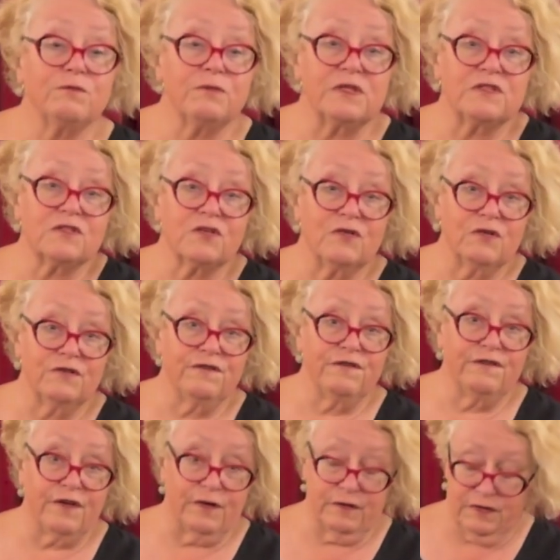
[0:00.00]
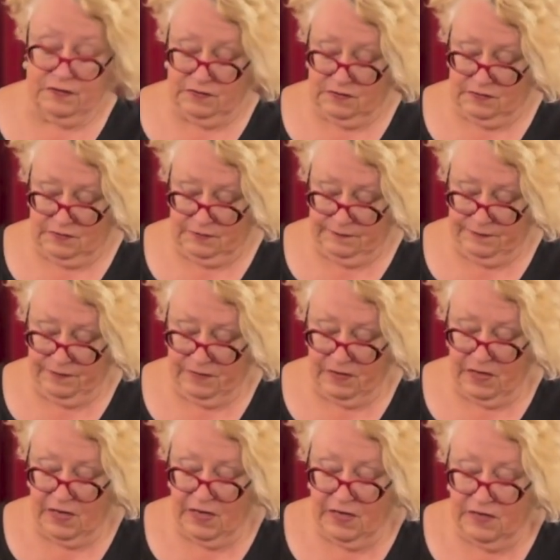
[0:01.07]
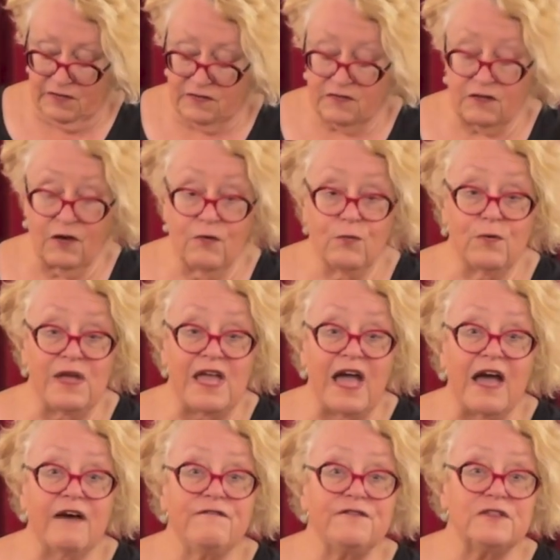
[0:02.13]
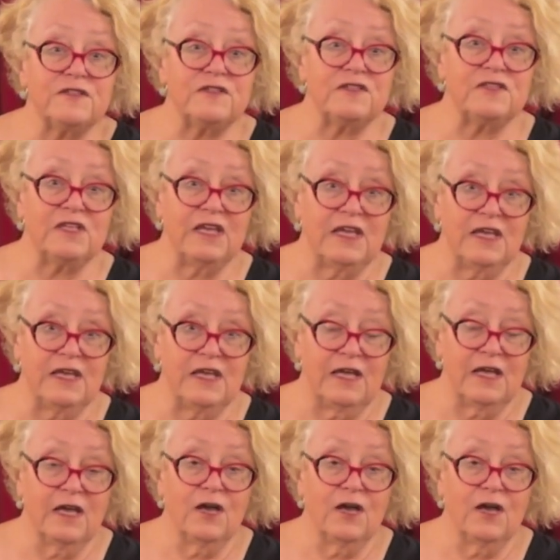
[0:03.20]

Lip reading: what's called focus. So we have to see